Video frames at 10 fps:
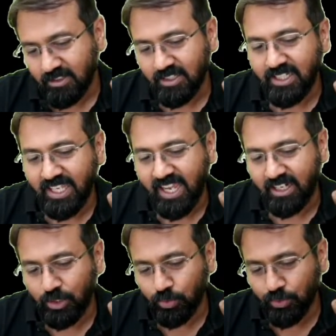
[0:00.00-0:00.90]
Okay?
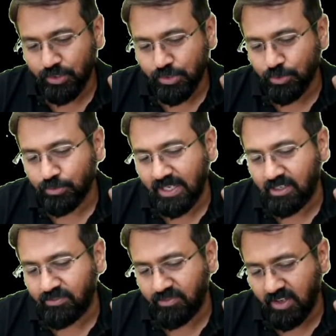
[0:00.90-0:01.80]
2 raised to 12.
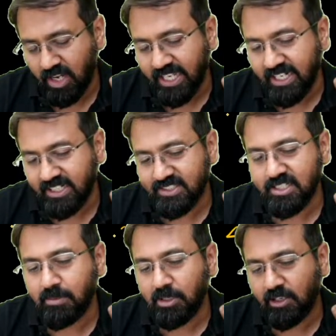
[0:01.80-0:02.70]
Again, it's
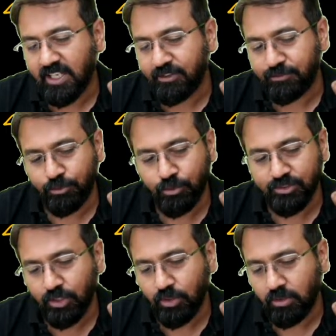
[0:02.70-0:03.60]
double of that,
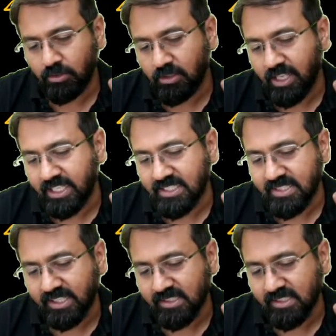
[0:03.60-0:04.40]
4096.